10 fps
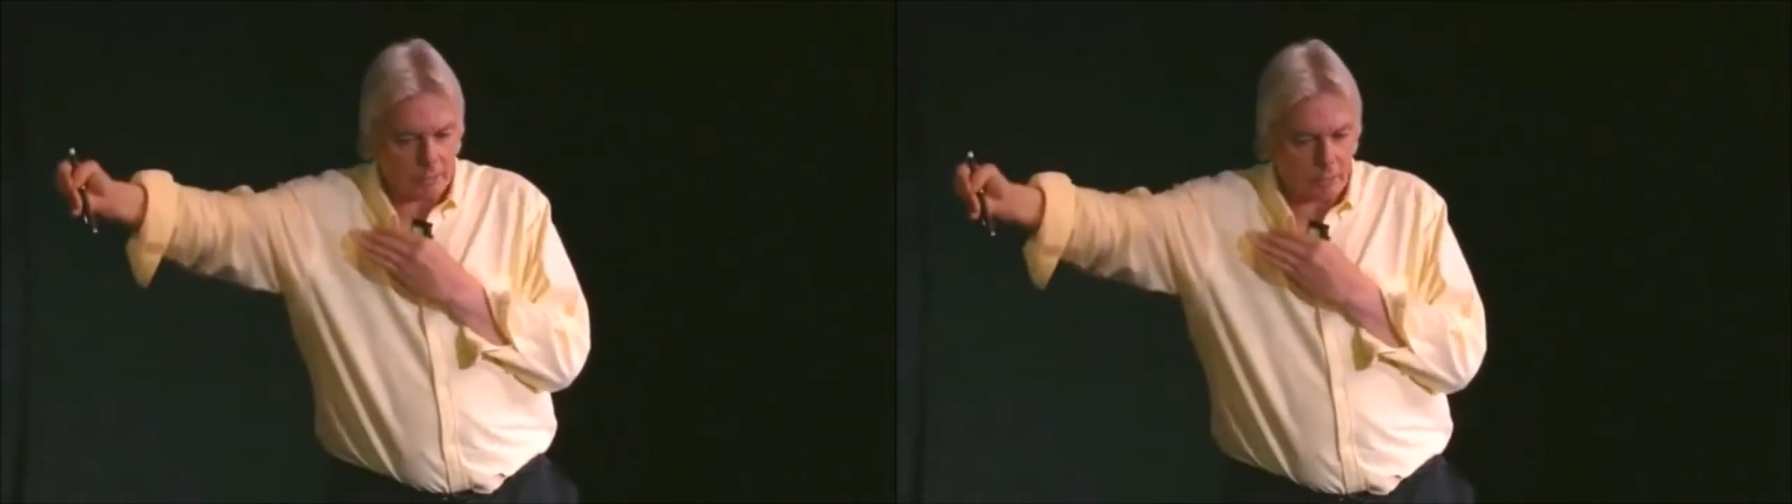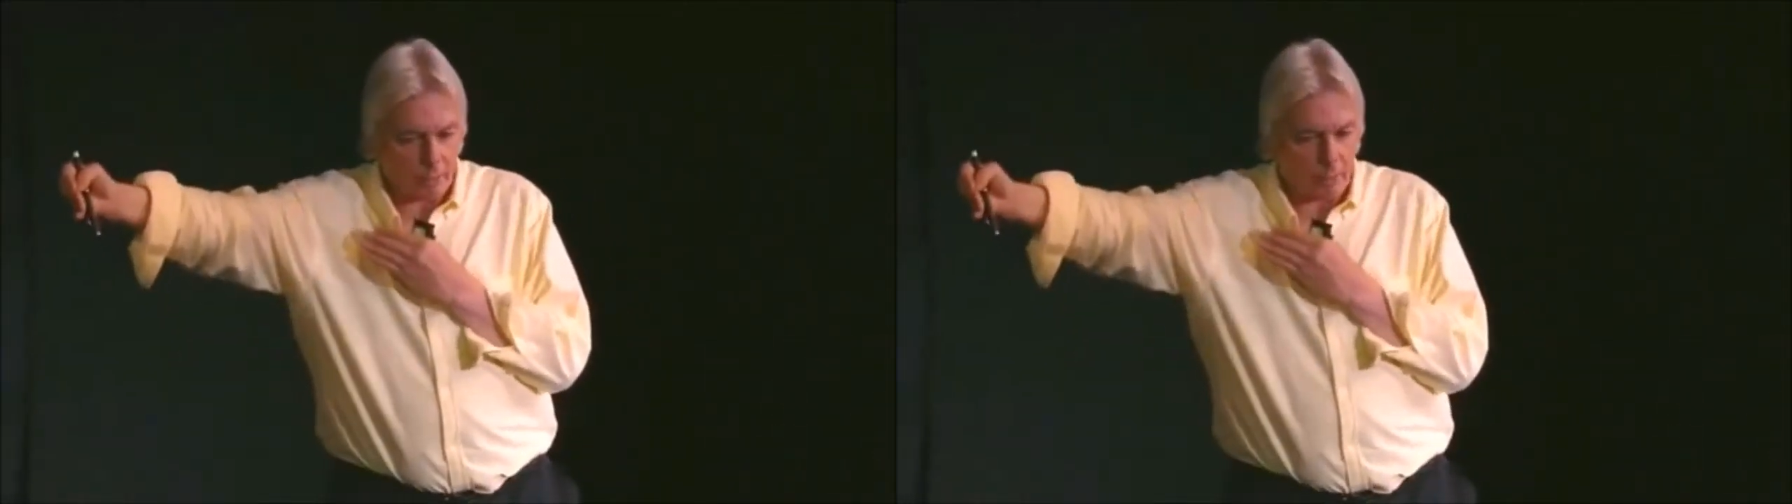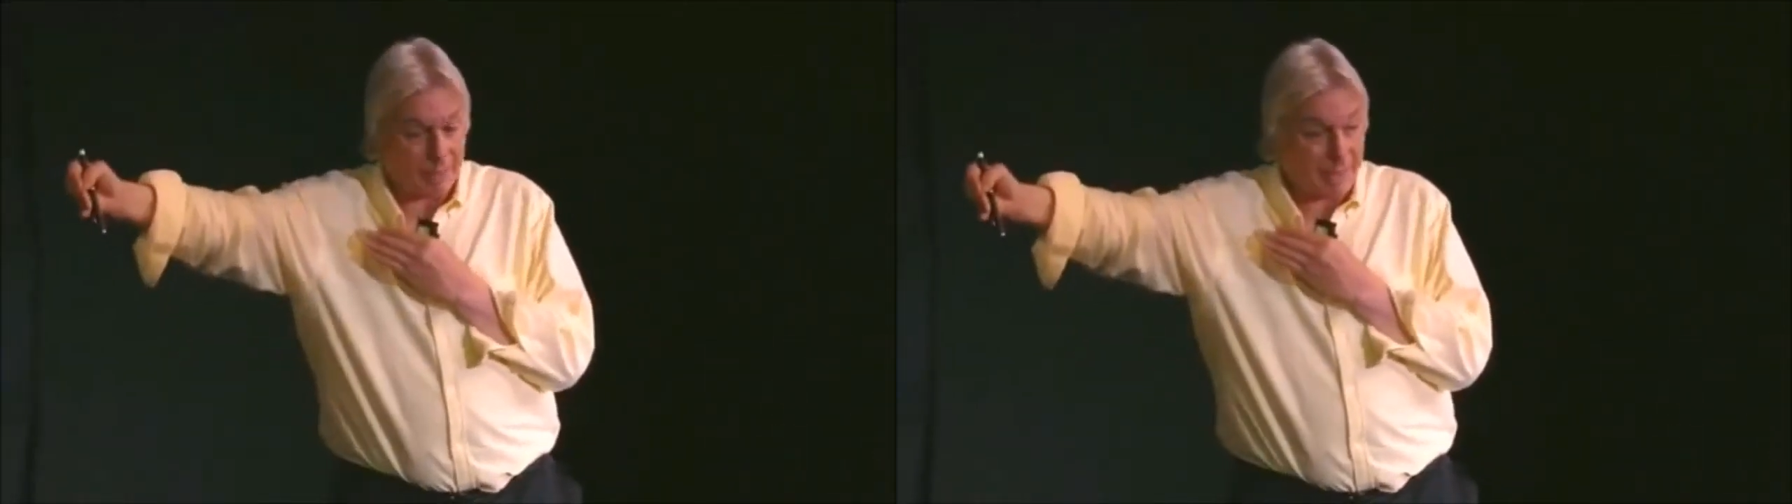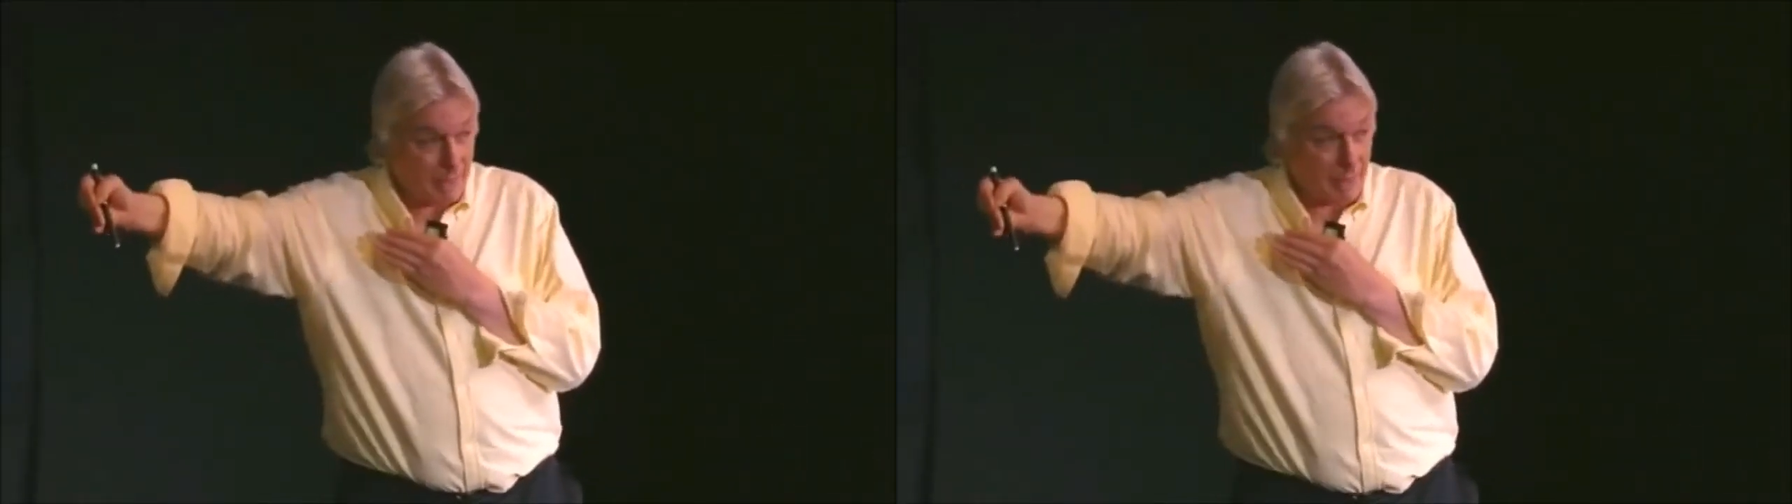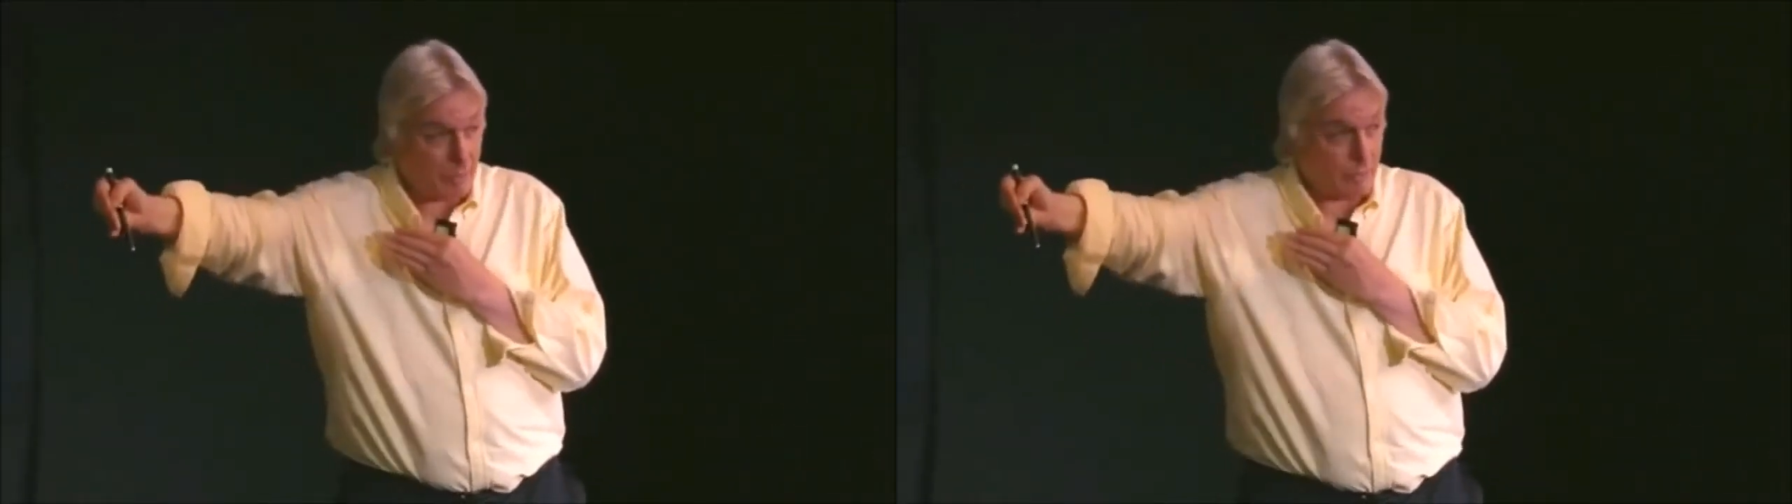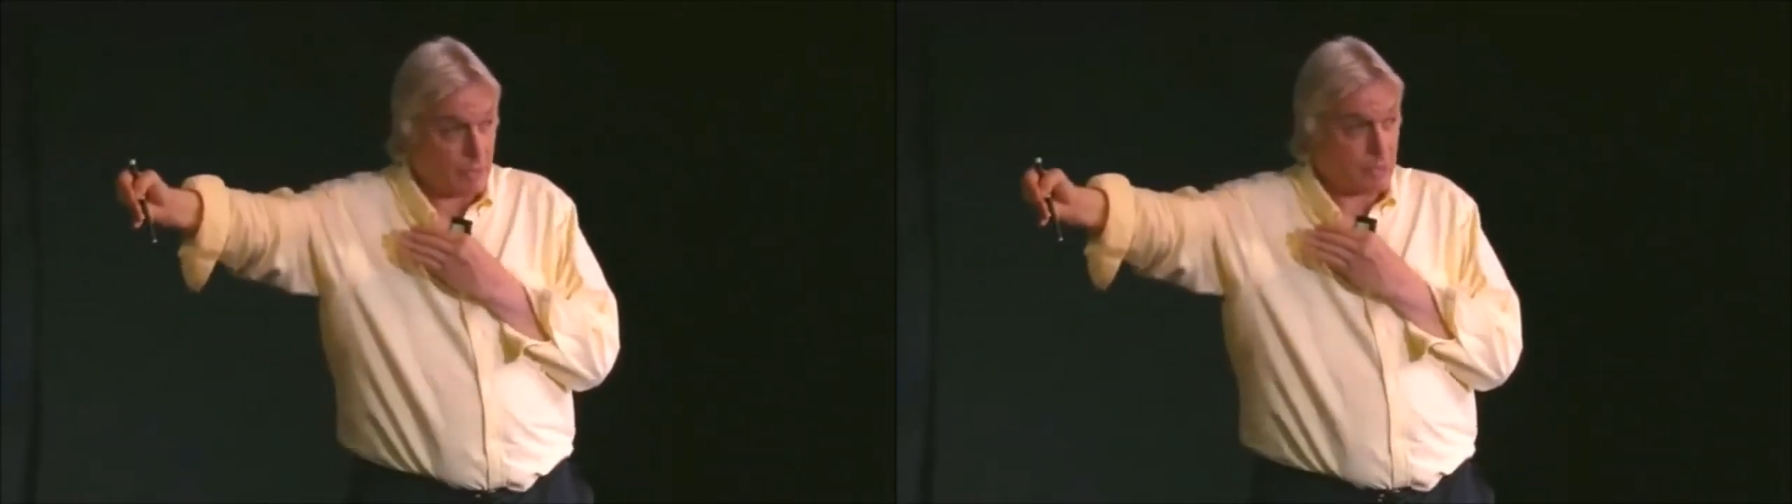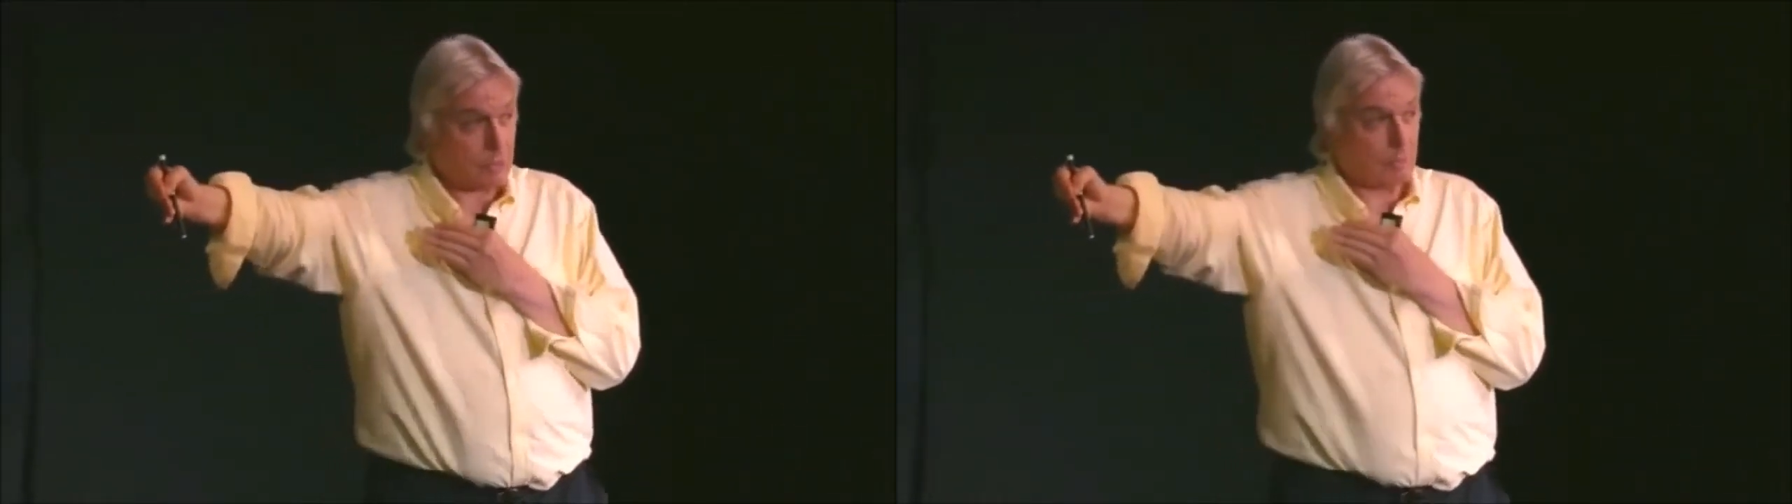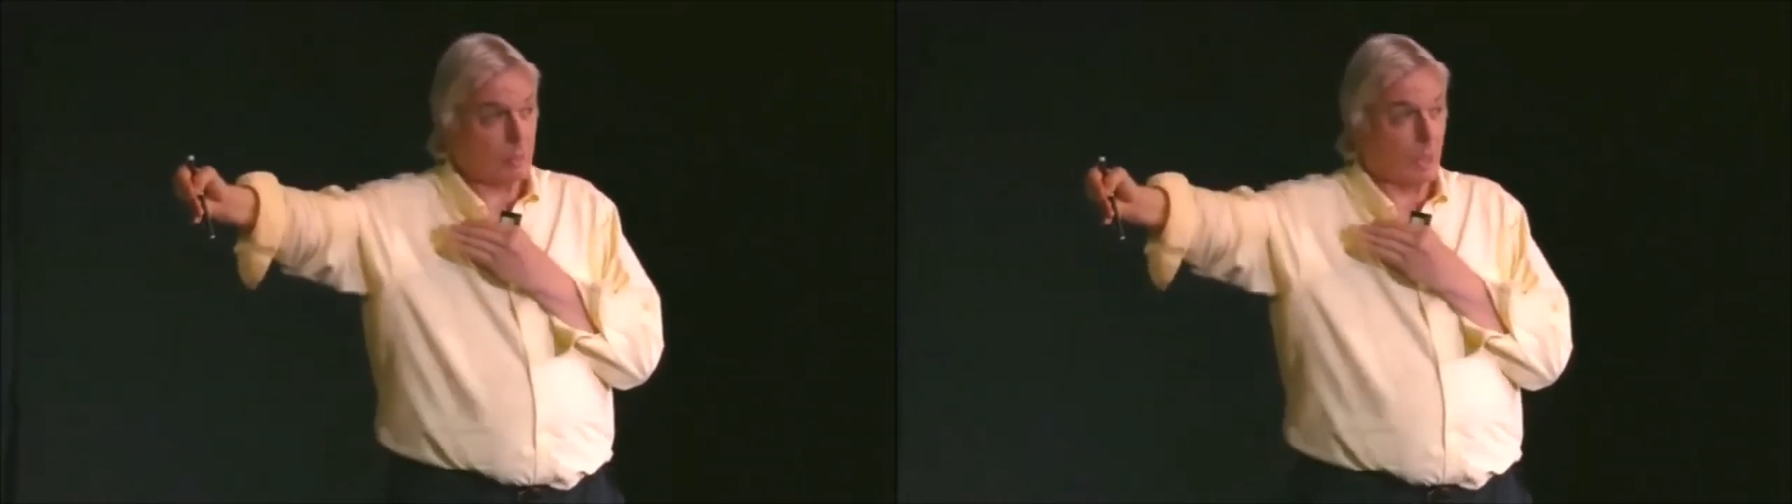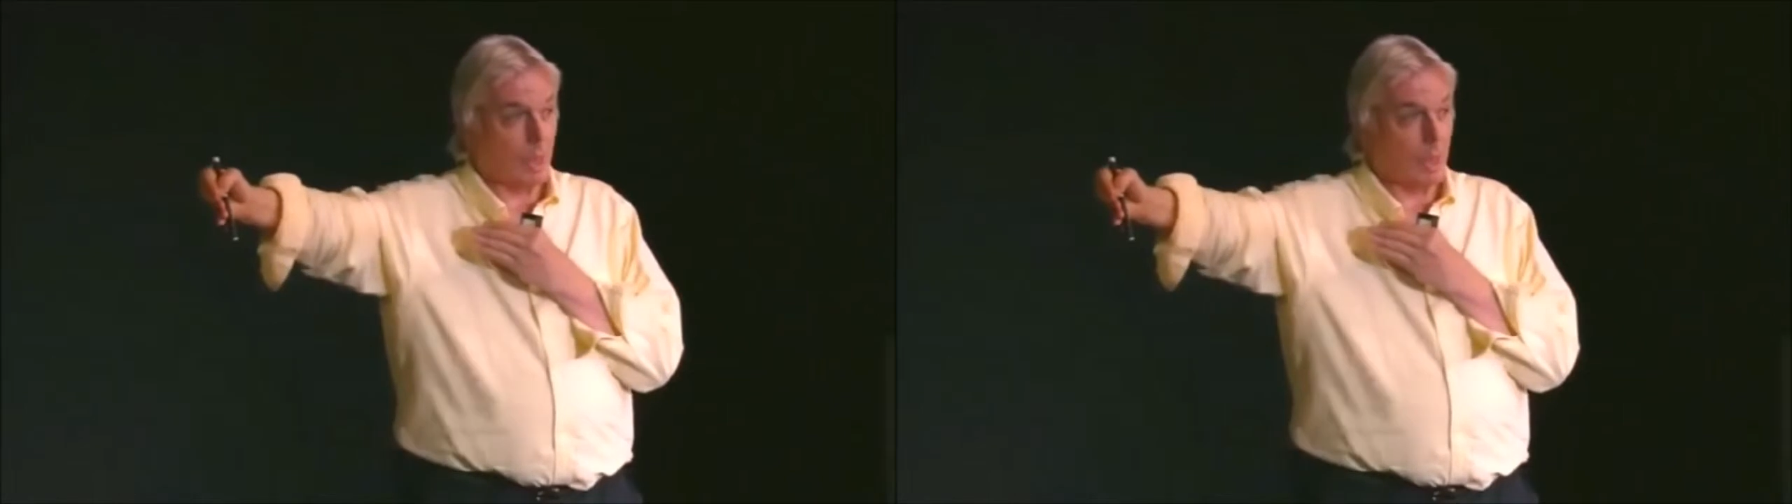from the beginning of this